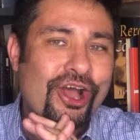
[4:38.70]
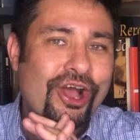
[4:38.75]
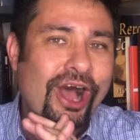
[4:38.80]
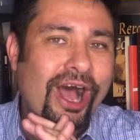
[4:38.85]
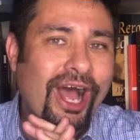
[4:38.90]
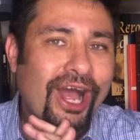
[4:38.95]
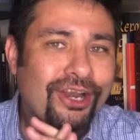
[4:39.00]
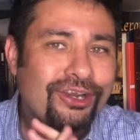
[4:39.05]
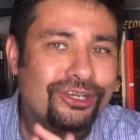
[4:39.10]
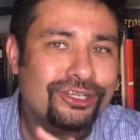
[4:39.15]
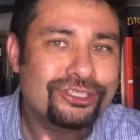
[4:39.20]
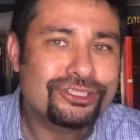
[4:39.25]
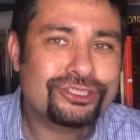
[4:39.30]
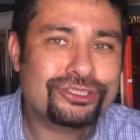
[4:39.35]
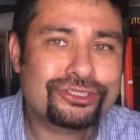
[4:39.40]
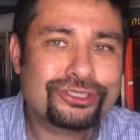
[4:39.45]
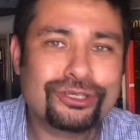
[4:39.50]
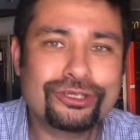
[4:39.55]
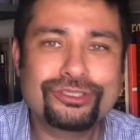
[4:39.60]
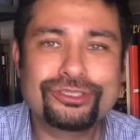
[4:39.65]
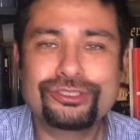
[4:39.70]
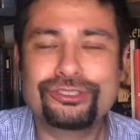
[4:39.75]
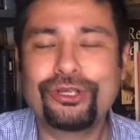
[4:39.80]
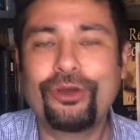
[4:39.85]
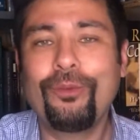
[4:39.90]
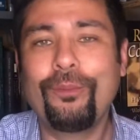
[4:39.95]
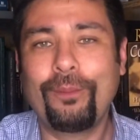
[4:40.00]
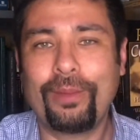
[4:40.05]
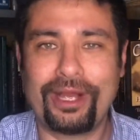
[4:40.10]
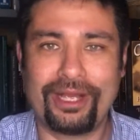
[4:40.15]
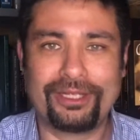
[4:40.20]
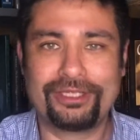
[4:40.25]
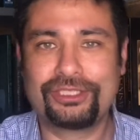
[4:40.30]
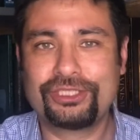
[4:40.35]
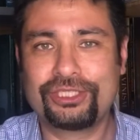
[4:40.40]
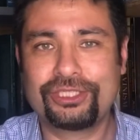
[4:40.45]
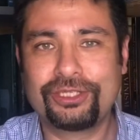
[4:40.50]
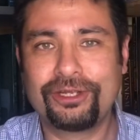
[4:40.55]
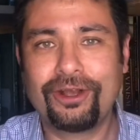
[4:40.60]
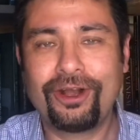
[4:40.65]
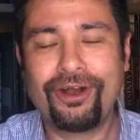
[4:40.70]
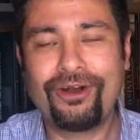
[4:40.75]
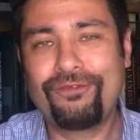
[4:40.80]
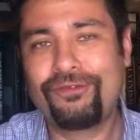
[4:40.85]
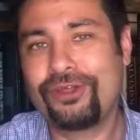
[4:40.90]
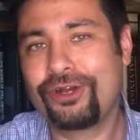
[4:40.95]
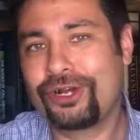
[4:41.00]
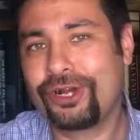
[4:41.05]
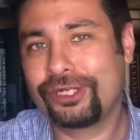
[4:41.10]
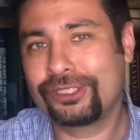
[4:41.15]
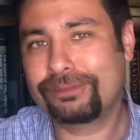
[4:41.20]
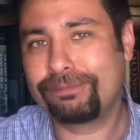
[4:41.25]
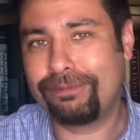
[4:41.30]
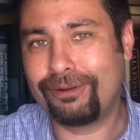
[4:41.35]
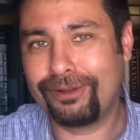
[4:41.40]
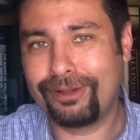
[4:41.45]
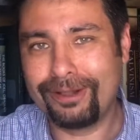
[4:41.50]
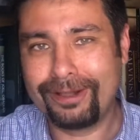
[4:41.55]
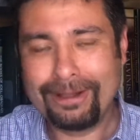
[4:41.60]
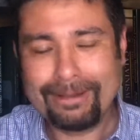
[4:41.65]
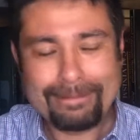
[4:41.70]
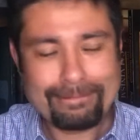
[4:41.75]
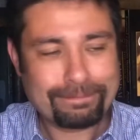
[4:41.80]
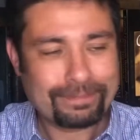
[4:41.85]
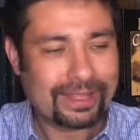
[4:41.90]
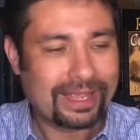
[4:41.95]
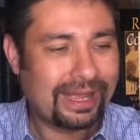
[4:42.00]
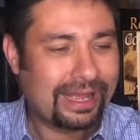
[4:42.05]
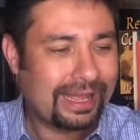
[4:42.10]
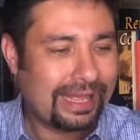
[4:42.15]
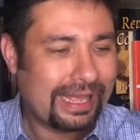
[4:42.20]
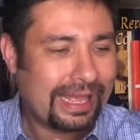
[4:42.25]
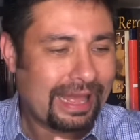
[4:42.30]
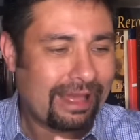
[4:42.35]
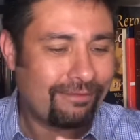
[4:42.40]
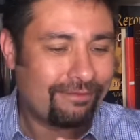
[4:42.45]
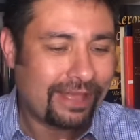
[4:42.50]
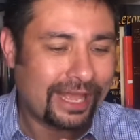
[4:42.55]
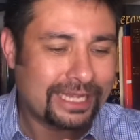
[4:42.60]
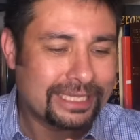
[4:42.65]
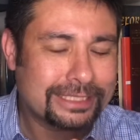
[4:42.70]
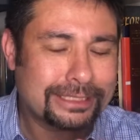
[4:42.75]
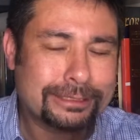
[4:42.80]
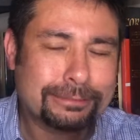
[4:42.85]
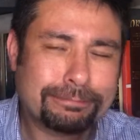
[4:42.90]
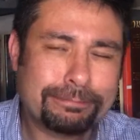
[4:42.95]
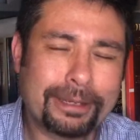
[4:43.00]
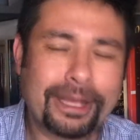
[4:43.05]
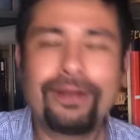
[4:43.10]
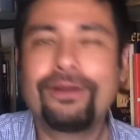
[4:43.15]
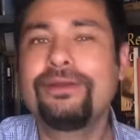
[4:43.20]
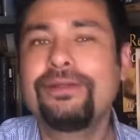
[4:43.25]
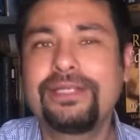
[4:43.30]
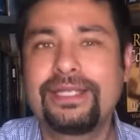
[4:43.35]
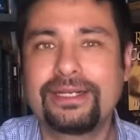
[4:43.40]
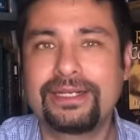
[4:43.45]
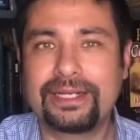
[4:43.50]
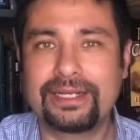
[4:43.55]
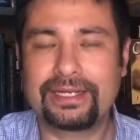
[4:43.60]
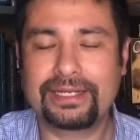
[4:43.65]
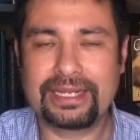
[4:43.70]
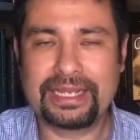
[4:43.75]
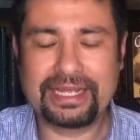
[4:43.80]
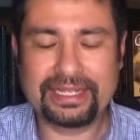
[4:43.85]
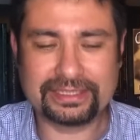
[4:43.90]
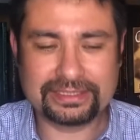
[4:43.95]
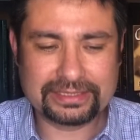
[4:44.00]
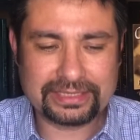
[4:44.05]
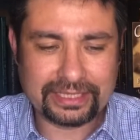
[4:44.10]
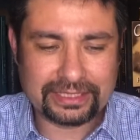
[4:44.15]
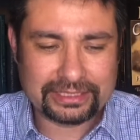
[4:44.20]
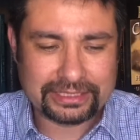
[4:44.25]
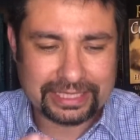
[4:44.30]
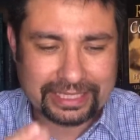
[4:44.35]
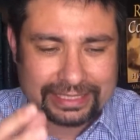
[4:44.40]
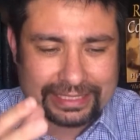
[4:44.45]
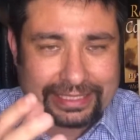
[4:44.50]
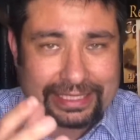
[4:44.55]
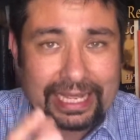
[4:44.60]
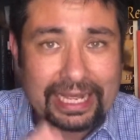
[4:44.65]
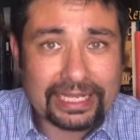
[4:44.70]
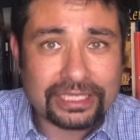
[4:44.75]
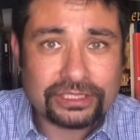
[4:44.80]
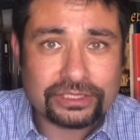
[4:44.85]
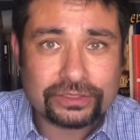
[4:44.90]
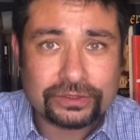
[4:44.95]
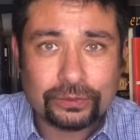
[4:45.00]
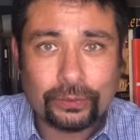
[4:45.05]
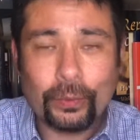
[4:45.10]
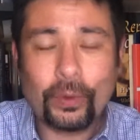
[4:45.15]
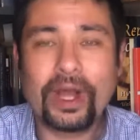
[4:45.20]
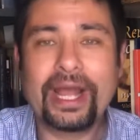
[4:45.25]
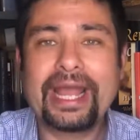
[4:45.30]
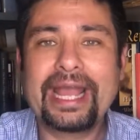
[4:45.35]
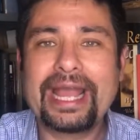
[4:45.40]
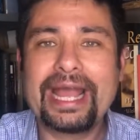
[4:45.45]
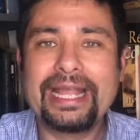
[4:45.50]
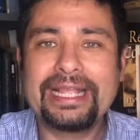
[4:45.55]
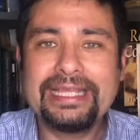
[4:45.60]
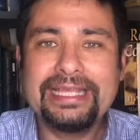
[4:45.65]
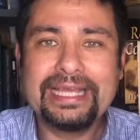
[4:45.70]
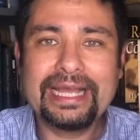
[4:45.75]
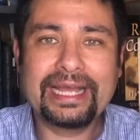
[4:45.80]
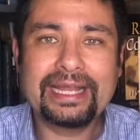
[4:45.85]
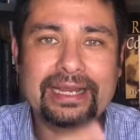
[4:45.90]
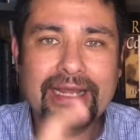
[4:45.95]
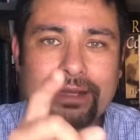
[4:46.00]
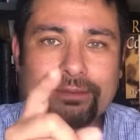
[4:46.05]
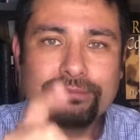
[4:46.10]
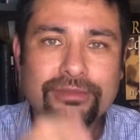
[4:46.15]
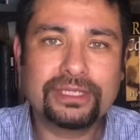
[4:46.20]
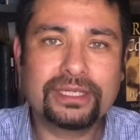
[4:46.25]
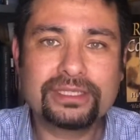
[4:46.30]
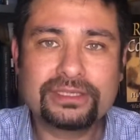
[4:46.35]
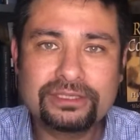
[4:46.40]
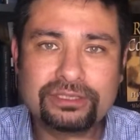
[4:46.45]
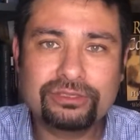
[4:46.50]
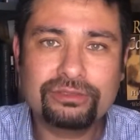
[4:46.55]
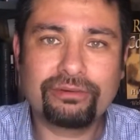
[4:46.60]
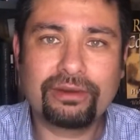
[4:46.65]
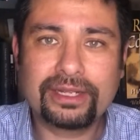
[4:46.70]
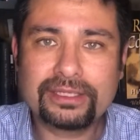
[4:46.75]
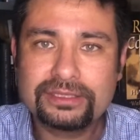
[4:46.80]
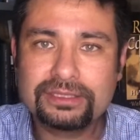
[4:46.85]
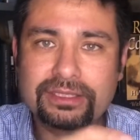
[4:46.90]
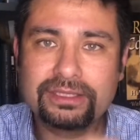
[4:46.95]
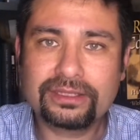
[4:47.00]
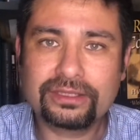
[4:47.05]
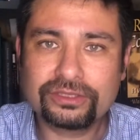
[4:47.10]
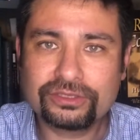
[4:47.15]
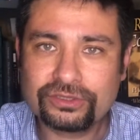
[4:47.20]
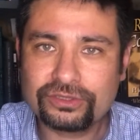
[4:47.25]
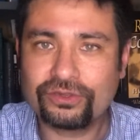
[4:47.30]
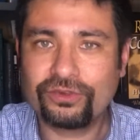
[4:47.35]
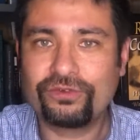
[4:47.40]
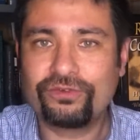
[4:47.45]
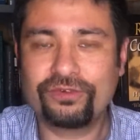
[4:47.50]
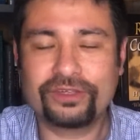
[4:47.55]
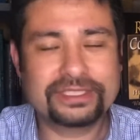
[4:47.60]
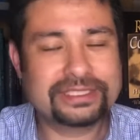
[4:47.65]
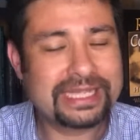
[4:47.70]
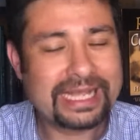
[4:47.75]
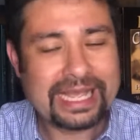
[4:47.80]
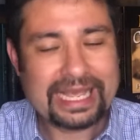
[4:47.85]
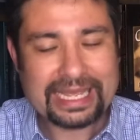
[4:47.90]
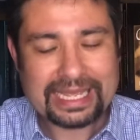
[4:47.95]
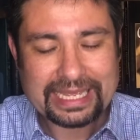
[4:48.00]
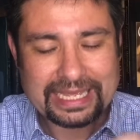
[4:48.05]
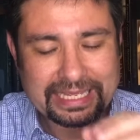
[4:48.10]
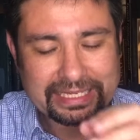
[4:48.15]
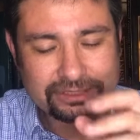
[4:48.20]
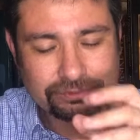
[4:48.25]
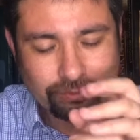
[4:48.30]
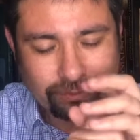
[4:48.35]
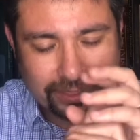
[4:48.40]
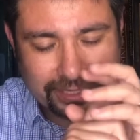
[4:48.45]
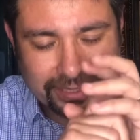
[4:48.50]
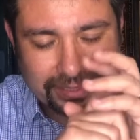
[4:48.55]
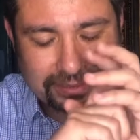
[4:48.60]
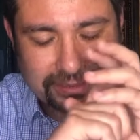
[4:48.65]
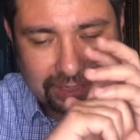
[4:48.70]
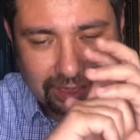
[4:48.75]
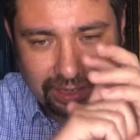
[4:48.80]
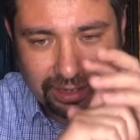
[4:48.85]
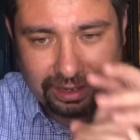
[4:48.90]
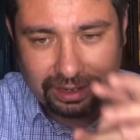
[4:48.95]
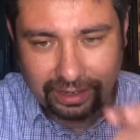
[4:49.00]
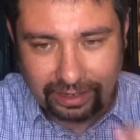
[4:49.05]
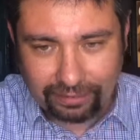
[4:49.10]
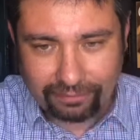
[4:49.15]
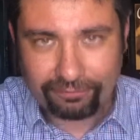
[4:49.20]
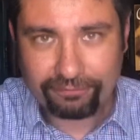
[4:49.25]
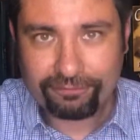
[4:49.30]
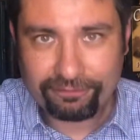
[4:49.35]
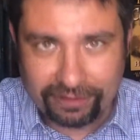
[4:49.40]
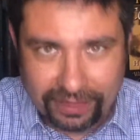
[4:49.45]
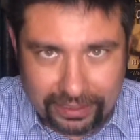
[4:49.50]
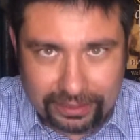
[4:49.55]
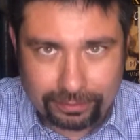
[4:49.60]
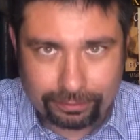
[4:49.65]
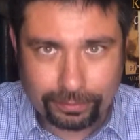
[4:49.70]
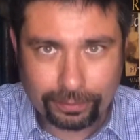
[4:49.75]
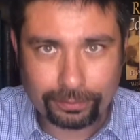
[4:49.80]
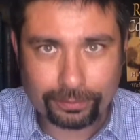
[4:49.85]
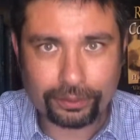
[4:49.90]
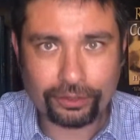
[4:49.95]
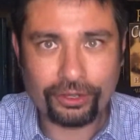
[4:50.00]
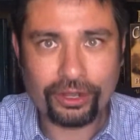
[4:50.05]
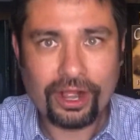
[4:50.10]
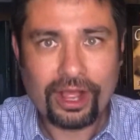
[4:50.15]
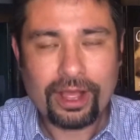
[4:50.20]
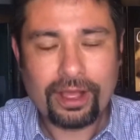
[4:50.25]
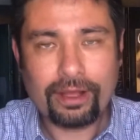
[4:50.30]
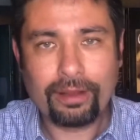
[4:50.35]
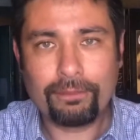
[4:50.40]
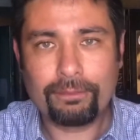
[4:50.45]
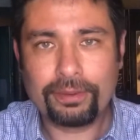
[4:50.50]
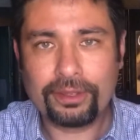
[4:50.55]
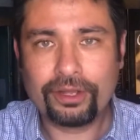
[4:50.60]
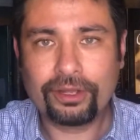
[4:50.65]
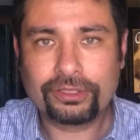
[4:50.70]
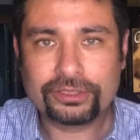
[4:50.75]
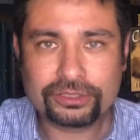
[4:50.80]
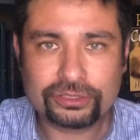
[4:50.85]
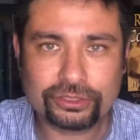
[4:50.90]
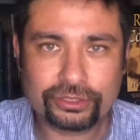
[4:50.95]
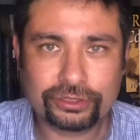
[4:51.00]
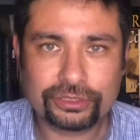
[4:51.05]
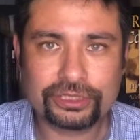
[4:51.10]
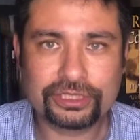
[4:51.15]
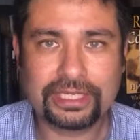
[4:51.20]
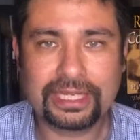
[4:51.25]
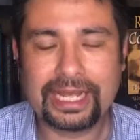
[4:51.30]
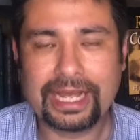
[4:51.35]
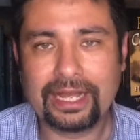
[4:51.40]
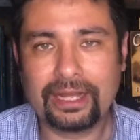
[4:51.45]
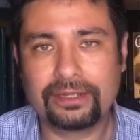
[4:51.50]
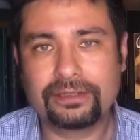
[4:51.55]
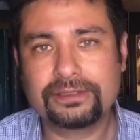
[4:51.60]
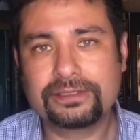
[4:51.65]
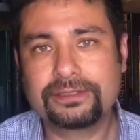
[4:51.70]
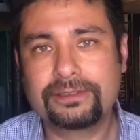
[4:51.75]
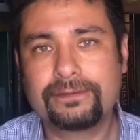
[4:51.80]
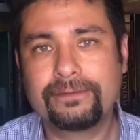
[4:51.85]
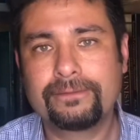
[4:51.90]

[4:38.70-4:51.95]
understood so much of the gospel I have expounded it in such a dense way, and yet I'm just scratching the surface. His ways are unfathomable and beyond searching out.